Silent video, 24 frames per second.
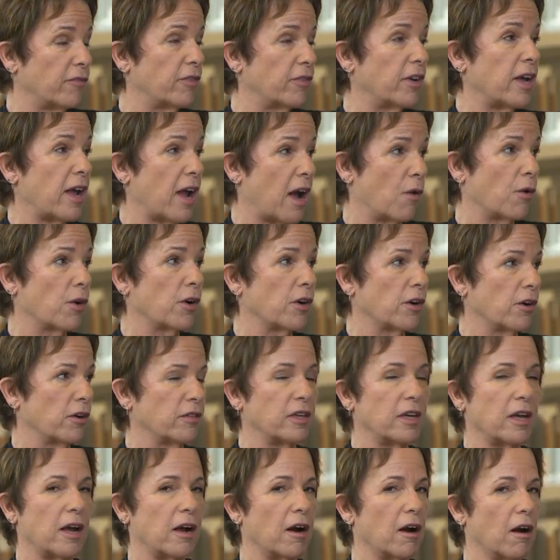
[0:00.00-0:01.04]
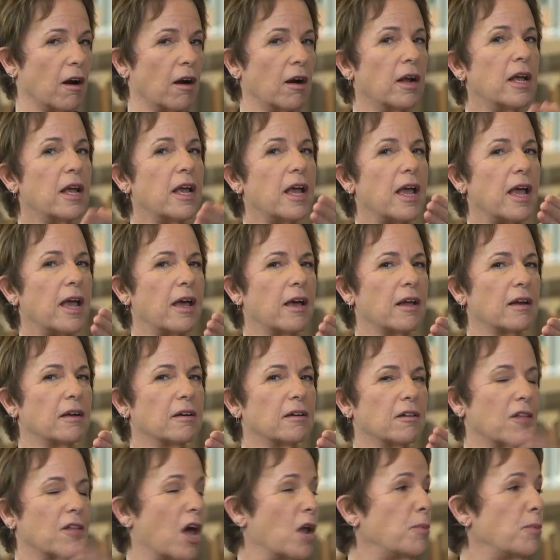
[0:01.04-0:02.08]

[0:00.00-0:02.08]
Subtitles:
every hour you're in the air. And a